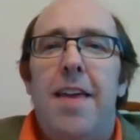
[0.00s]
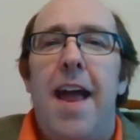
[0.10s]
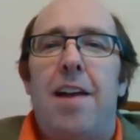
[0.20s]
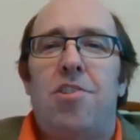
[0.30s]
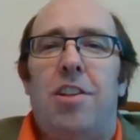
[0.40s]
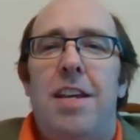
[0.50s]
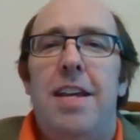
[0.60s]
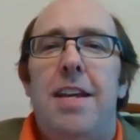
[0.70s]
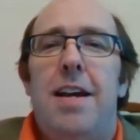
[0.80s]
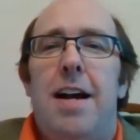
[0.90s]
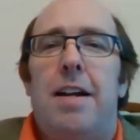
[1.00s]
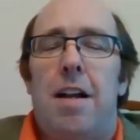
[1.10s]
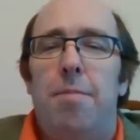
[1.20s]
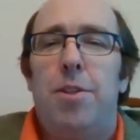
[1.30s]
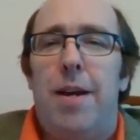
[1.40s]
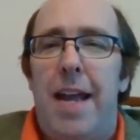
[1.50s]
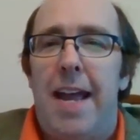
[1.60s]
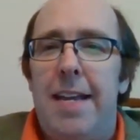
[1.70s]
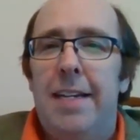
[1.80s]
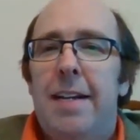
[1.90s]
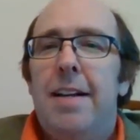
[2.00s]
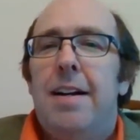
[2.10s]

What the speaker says: they actually come to a head.